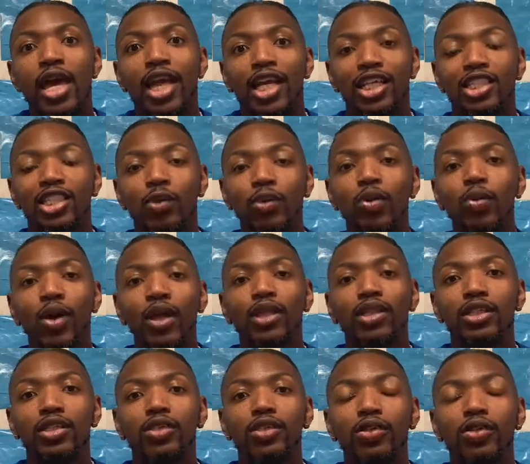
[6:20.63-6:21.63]
And so we
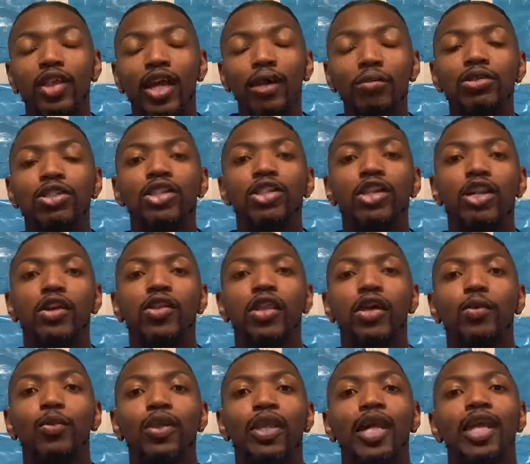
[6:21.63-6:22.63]
want them to know
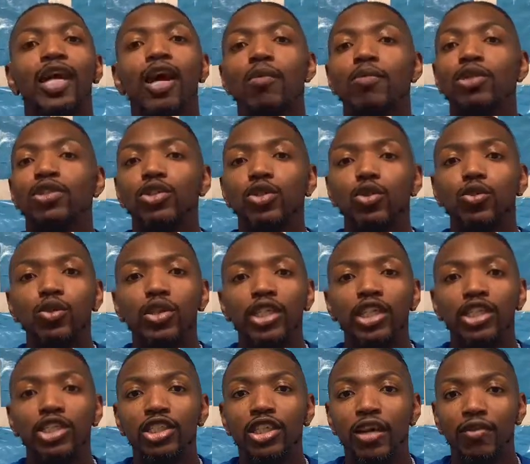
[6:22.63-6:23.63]
that when they come to school
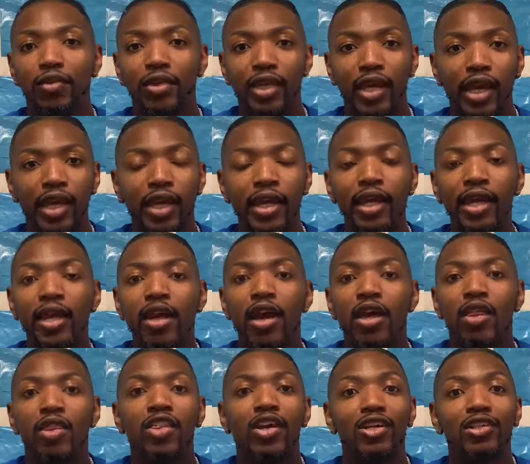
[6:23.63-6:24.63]
each and every day,
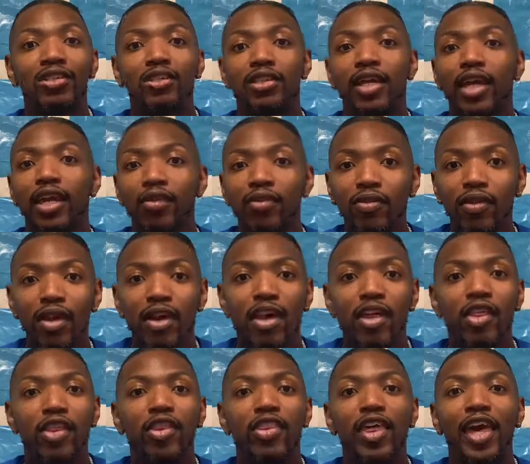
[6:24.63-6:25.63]
that they're safe,
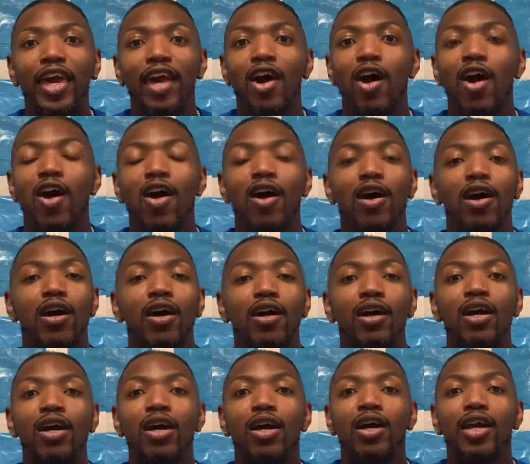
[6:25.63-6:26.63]
that they
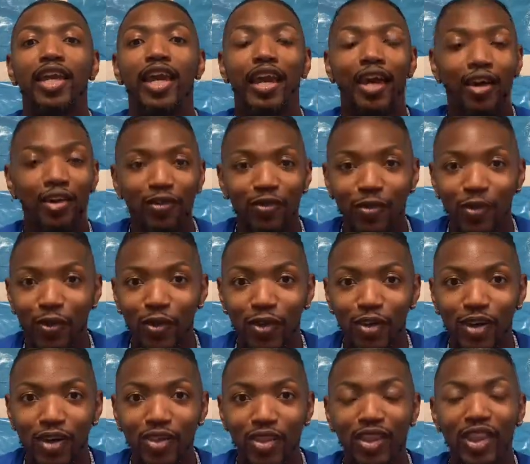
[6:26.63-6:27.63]
are cared
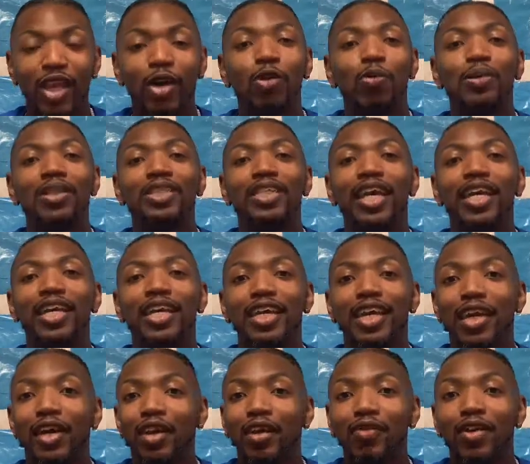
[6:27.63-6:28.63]
for, that they will be taken
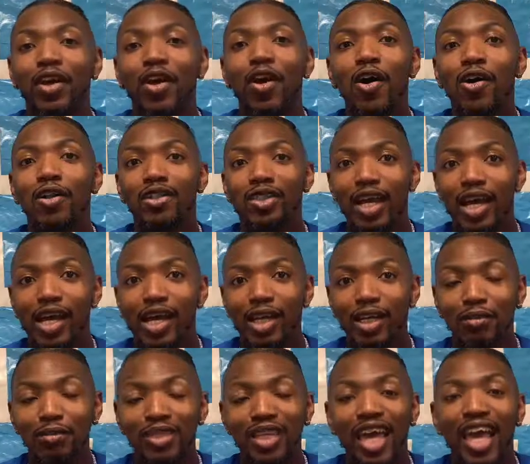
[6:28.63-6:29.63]
care of at all
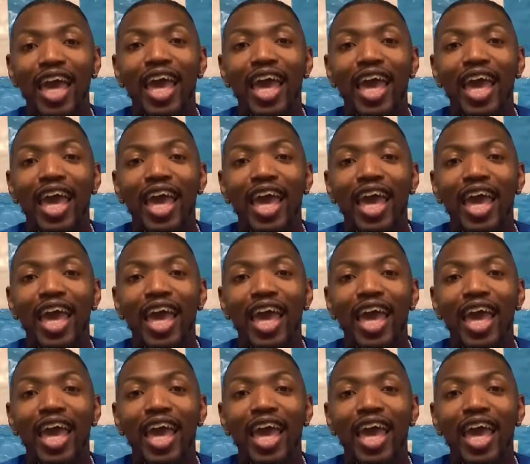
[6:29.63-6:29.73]
times.